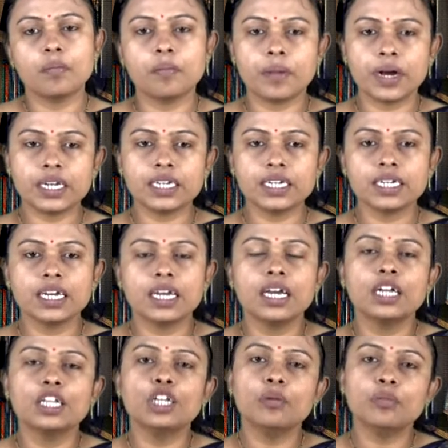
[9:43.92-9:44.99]
But
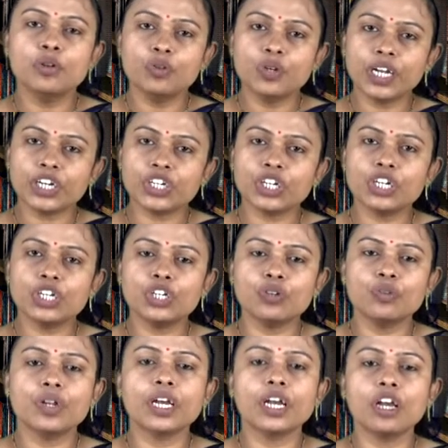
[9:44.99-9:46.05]
the mutation
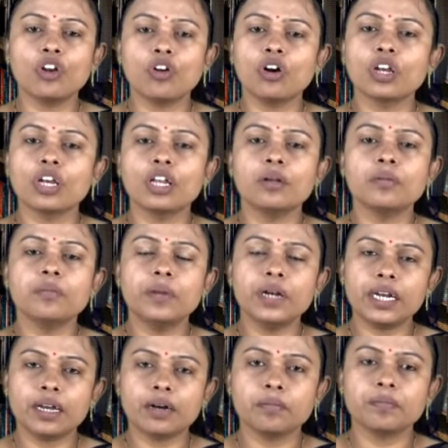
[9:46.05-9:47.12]
during inoculum
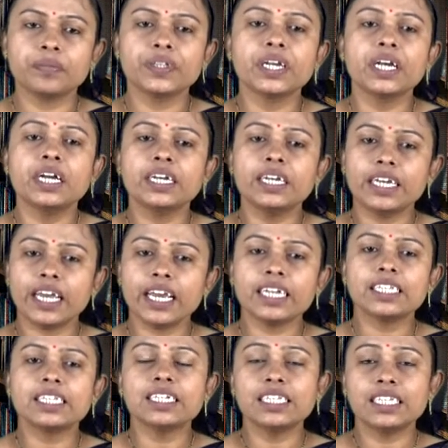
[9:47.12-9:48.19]
buildup
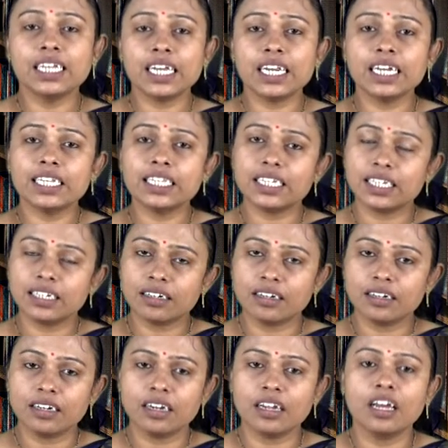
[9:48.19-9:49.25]
takes a serious
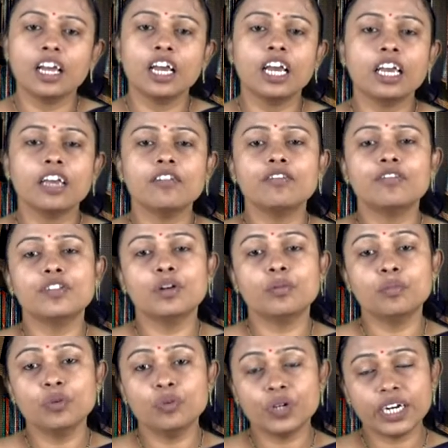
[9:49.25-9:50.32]
turn if the
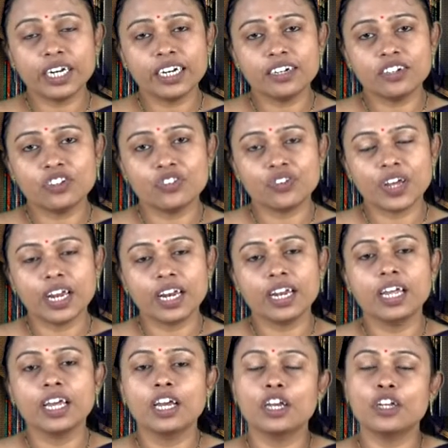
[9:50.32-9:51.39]
mutated strain
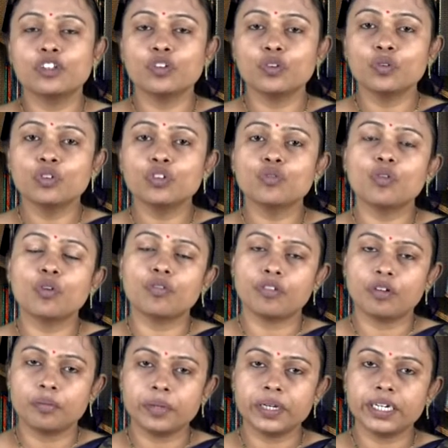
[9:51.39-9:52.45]
is used for
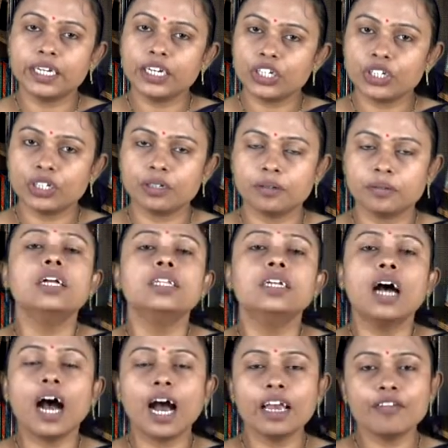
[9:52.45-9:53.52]
fermentation. The
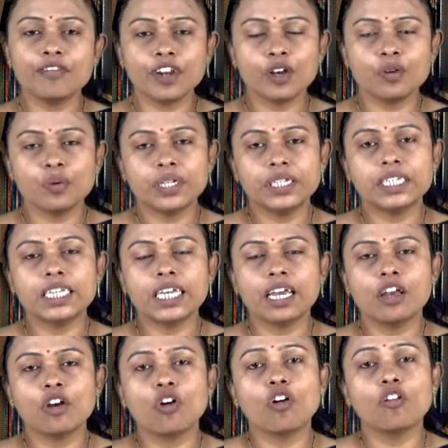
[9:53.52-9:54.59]
high frequency
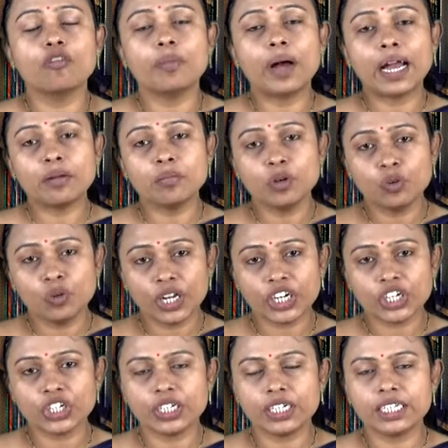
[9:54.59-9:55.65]
of back
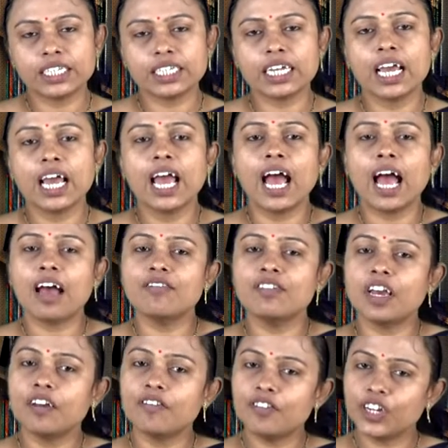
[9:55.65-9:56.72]
mutations have
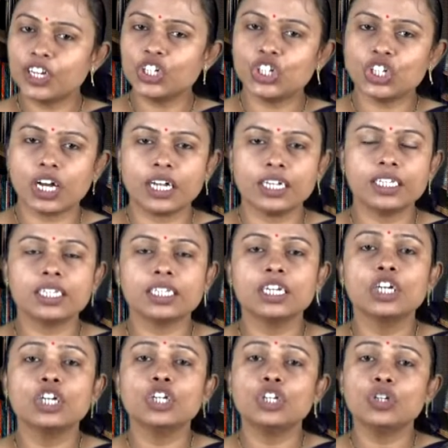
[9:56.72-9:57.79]
every chance
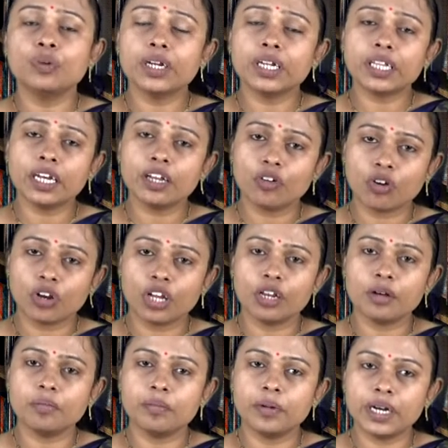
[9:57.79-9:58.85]
during the
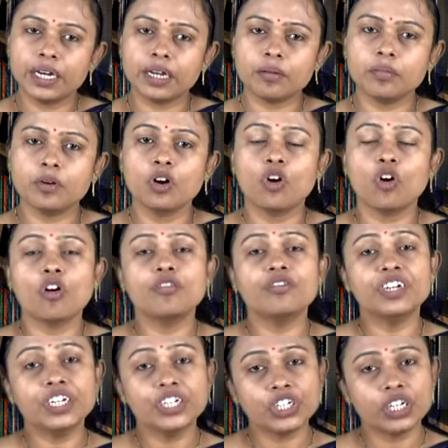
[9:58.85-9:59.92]
inoculum buildup of
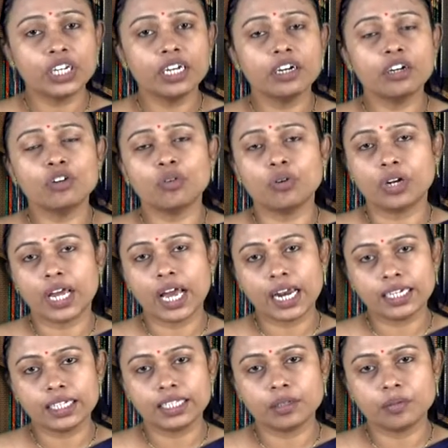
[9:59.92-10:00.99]
engineered
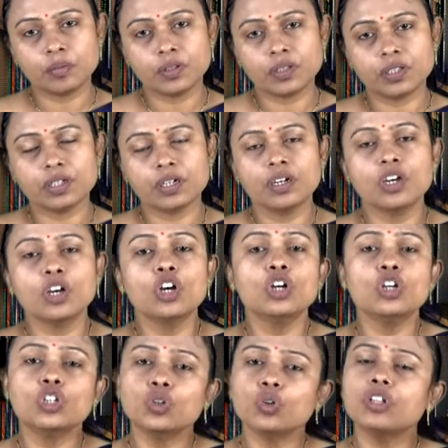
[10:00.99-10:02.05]
organisms.
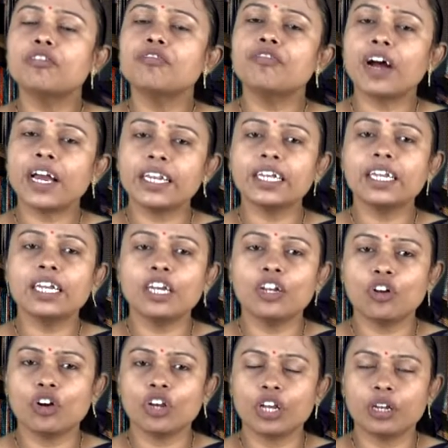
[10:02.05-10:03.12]
So the final
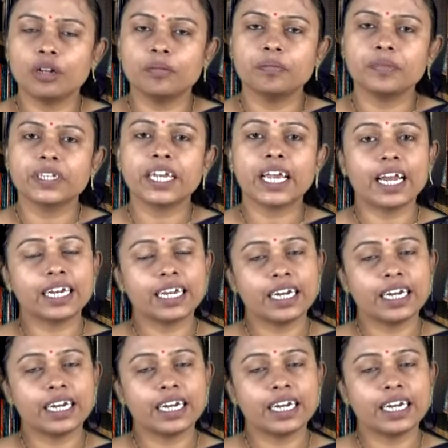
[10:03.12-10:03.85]
inoculum can